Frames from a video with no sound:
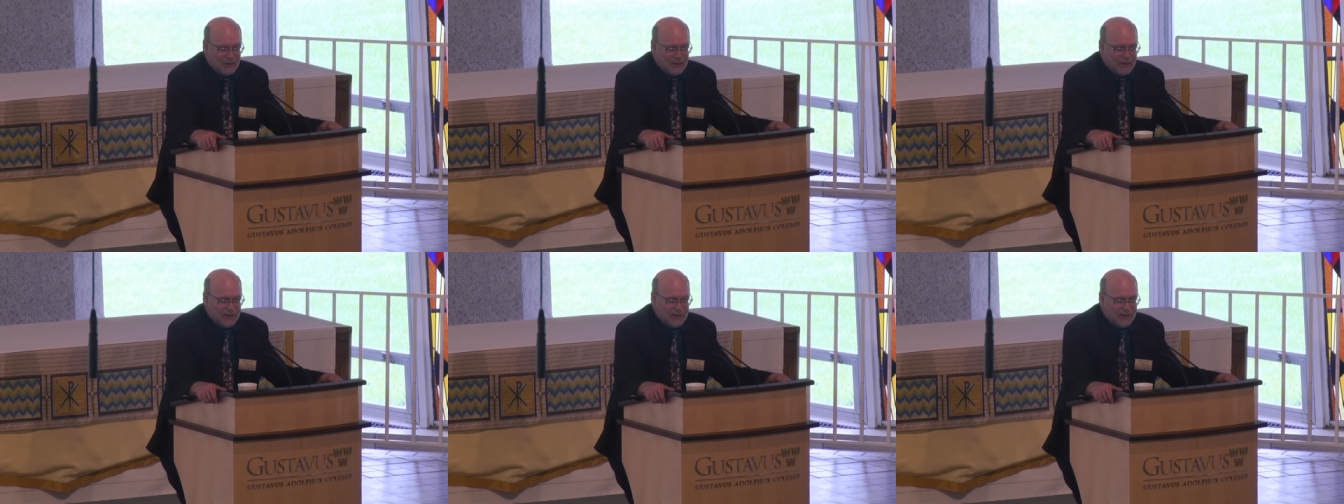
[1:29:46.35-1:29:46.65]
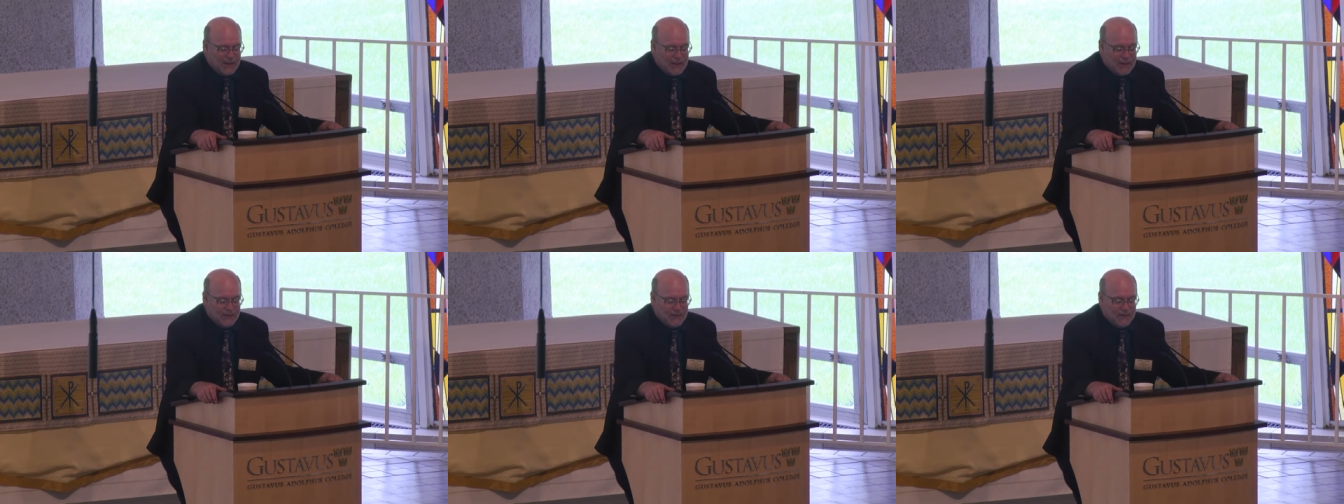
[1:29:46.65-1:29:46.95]
You, got,
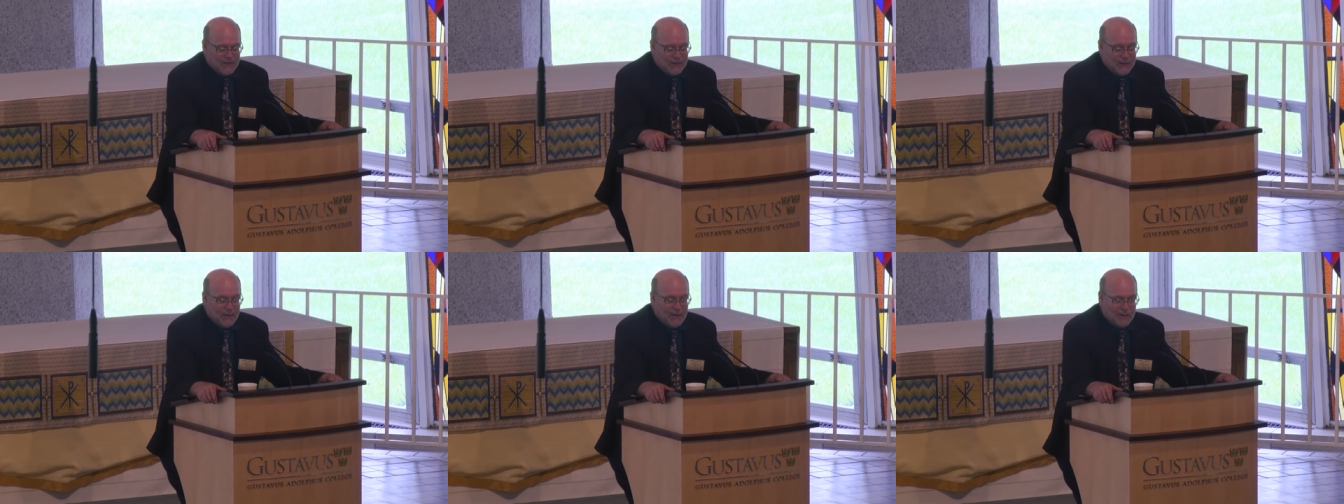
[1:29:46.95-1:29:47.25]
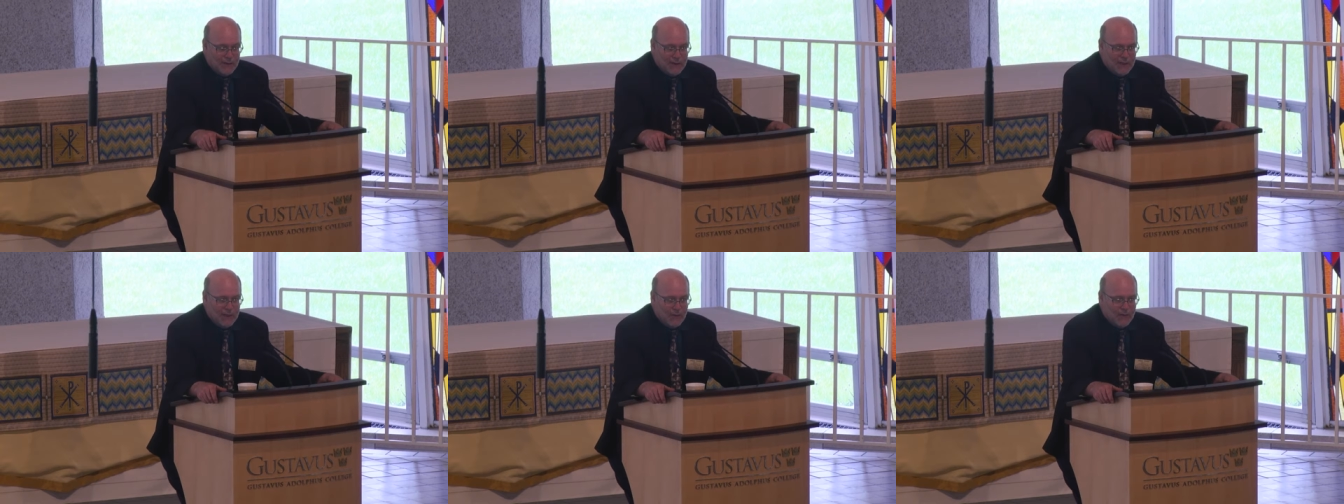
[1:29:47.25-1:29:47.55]
you can't just say,
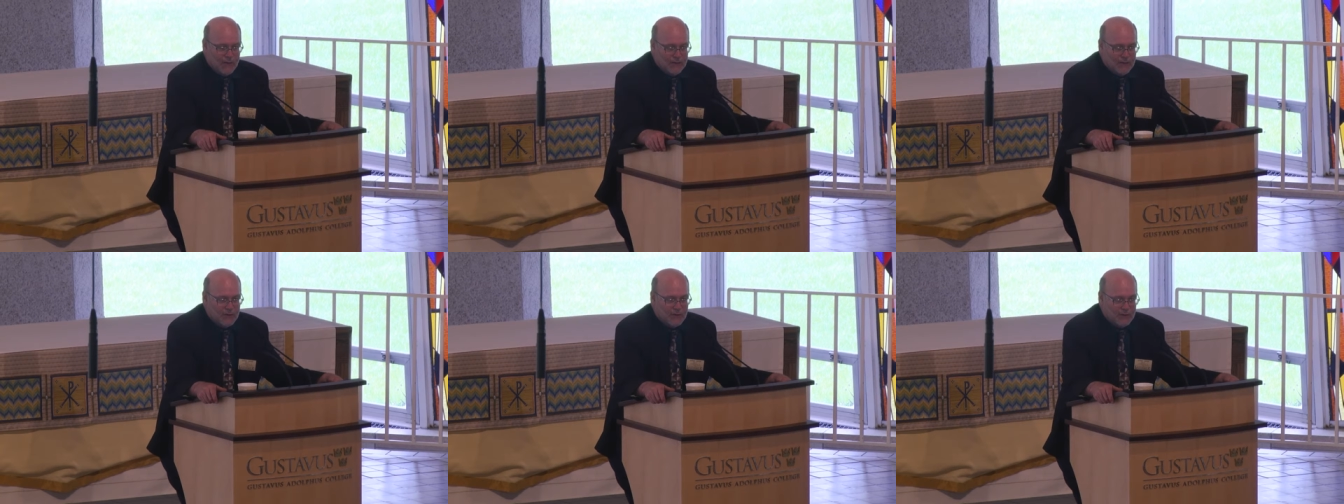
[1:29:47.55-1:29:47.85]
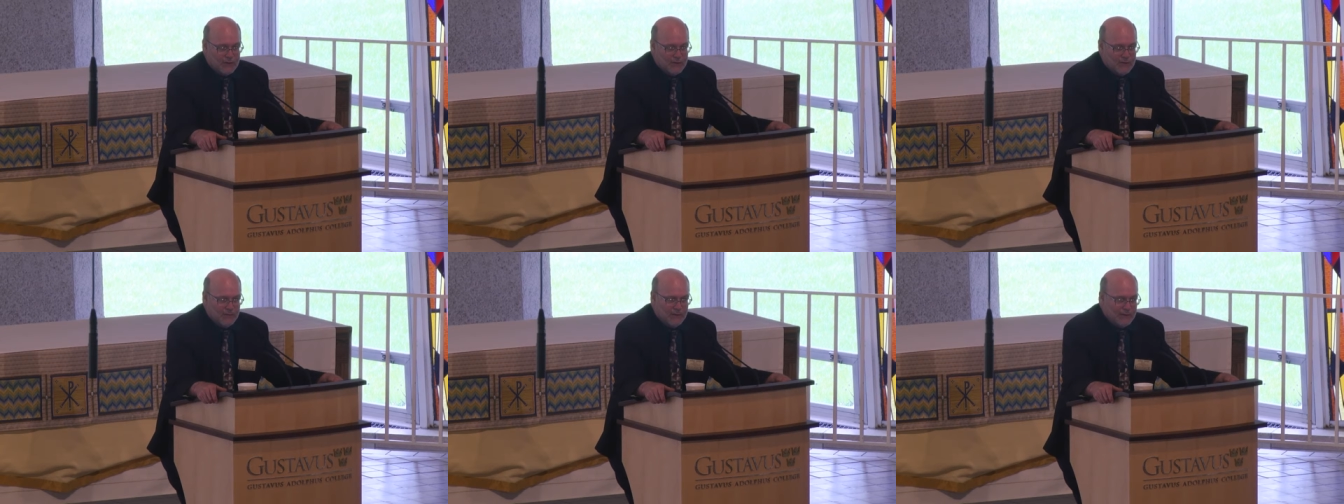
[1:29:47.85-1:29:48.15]
okay, I want to
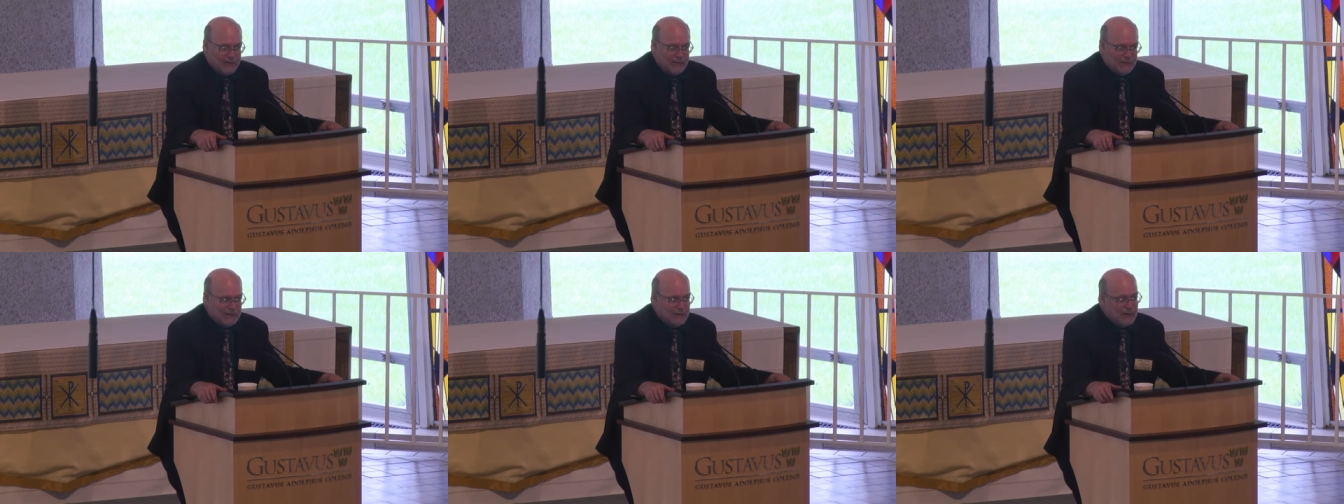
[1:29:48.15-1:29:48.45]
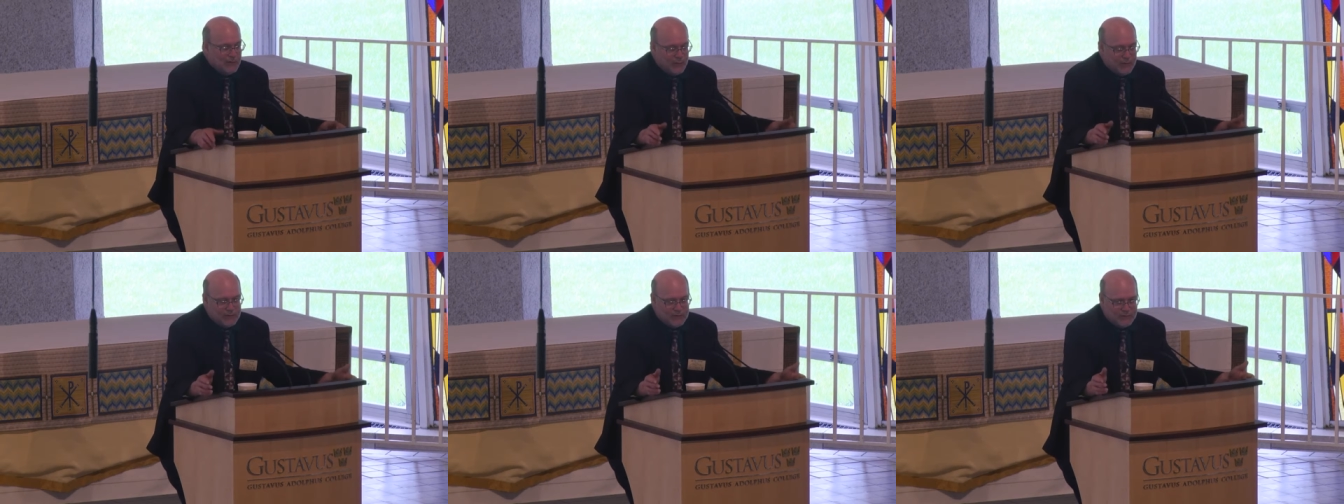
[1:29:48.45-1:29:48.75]
talk to you about your
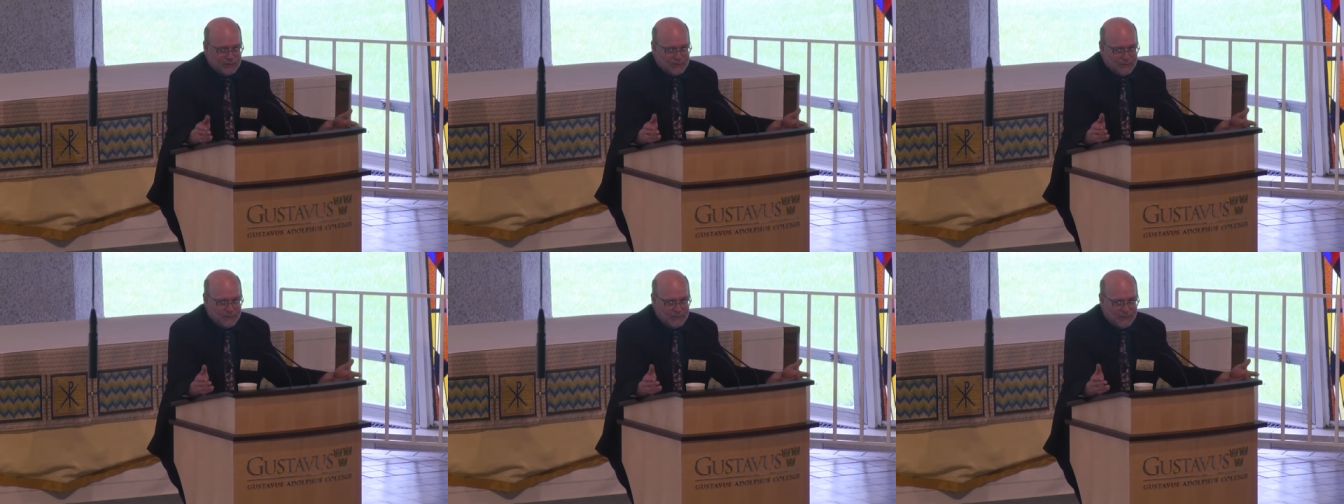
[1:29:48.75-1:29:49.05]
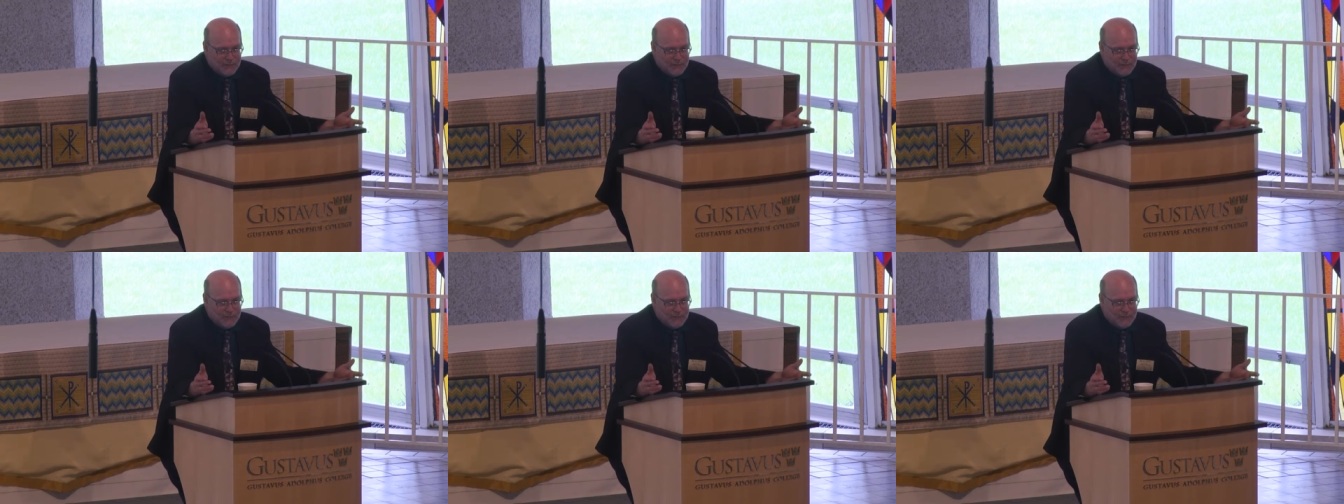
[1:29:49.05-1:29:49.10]
garbage.